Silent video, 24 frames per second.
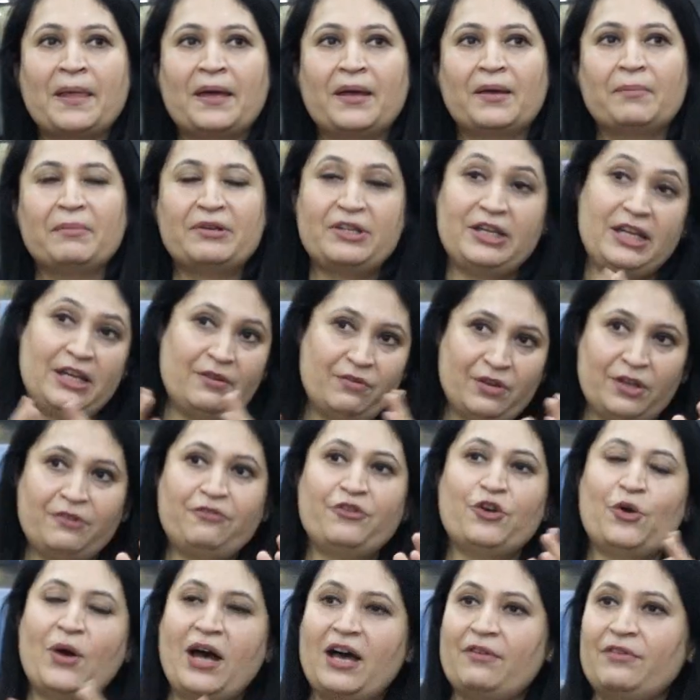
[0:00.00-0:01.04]
But even if
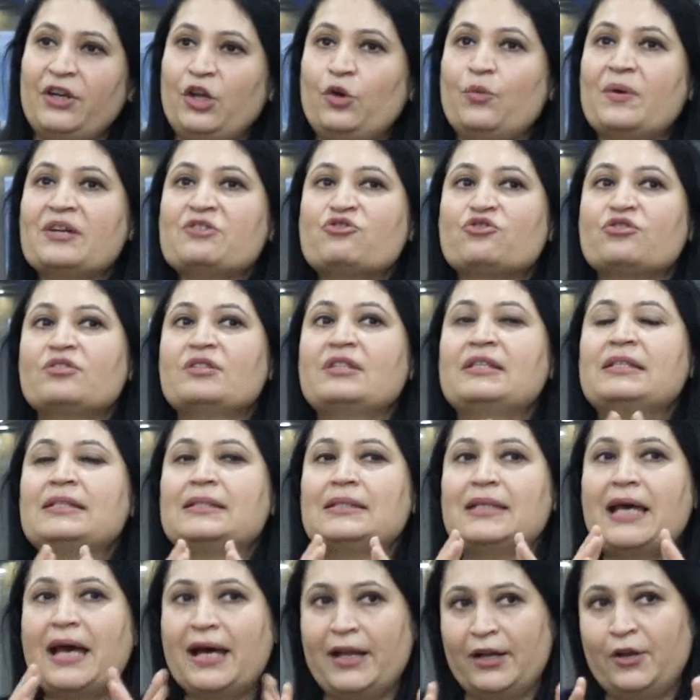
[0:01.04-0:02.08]
you have any
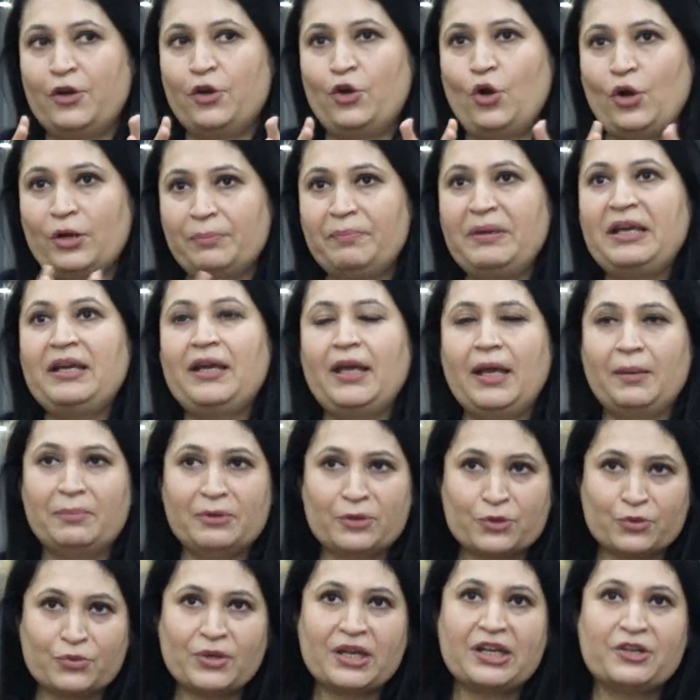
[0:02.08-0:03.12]
questions and not being able
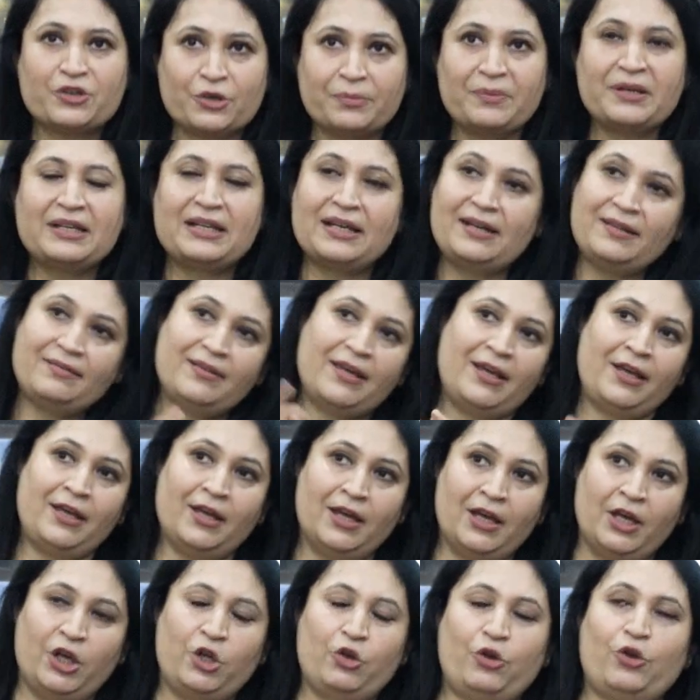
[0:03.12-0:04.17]
to interpret anything,
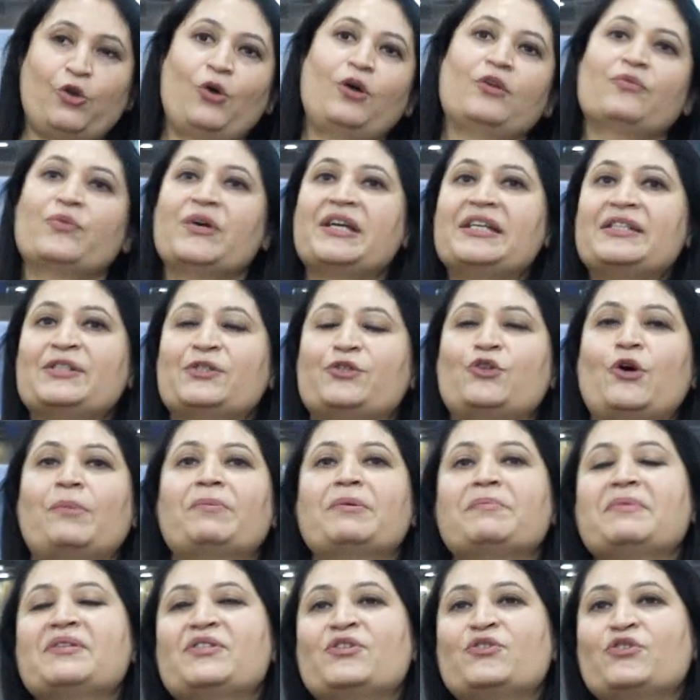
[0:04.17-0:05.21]
you can always drop
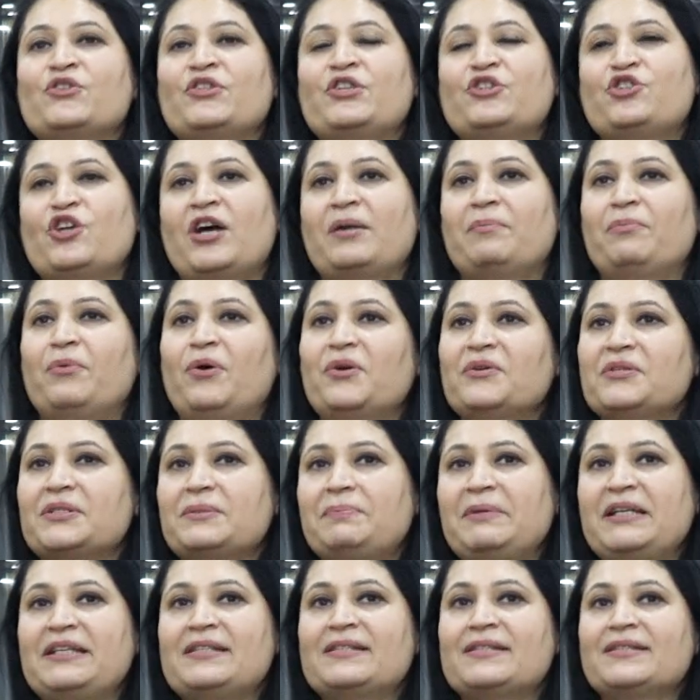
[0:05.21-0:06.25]
a message in the chat box,
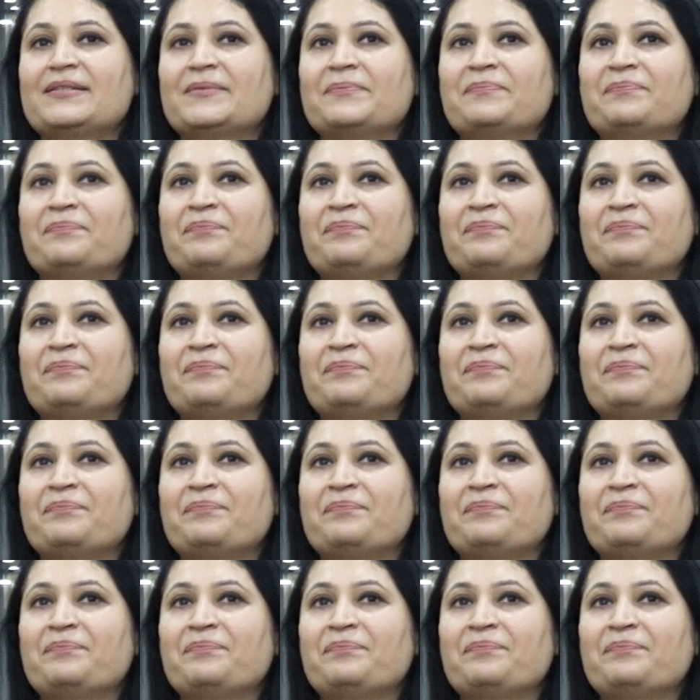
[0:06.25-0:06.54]
please.